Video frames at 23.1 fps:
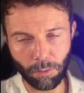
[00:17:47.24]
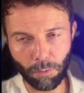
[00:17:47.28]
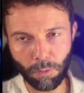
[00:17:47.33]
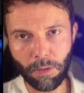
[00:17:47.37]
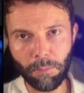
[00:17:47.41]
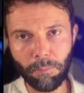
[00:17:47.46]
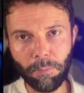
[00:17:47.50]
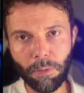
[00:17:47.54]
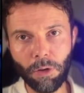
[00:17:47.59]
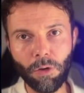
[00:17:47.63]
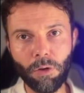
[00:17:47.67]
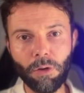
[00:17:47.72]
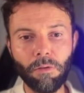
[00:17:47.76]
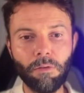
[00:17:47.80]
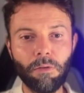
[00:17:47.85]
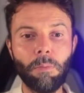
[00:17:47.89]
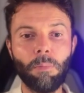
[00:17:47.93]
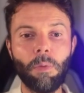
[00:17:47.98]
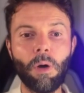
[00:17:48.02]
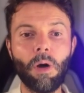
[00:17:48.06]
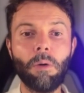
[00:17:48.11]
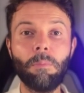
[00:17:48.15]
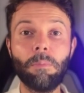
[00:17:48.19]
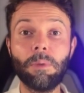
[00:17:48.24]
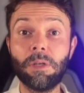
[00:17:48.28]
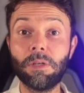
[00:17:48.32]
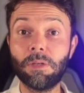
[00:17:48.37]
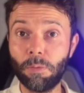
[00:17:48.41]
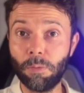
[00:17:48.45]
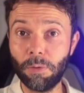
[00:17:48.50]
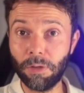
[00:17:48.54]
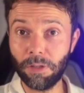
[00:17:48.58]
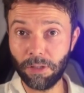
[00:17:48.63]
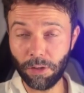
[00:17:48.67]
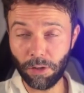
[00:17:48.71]
with beautiful
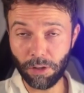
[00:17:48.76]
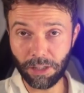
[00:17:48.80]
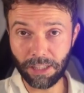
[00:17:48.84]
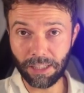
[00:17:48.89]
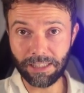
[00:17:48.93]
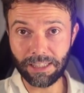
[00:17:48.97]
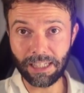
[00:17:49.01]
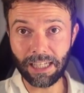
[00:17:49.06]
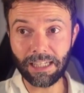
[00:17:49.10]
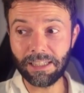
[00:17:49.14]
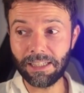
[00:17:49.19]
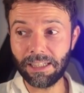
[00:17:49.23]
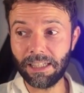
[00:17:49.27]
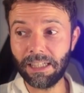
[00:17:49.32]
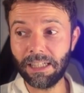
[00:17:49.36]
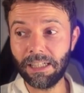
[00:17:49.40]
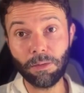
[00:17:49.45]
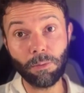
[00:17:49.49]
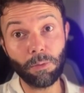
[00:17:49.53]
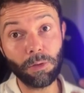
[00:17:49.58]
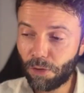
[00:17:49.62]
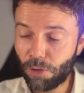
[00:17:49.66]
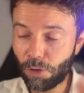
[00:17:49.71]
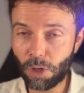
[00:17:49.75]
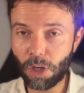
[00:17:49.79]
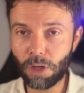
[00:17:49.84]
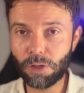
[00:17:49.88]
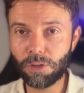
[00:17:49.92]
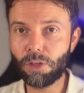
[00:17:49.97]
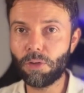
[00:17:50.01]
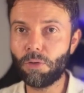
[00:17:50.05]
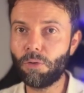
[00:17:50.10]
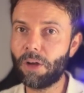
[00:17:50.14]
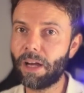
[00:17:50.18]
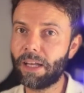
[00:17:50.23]
moments, with good intensity. If you go
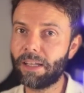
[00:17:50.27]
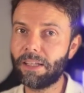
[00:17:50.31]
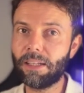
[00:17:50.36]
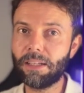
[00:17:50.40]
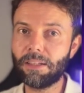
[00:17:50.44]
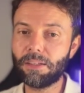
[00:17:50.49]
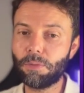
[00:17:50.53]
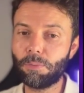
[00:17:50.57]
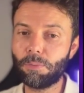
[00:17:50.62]
directly to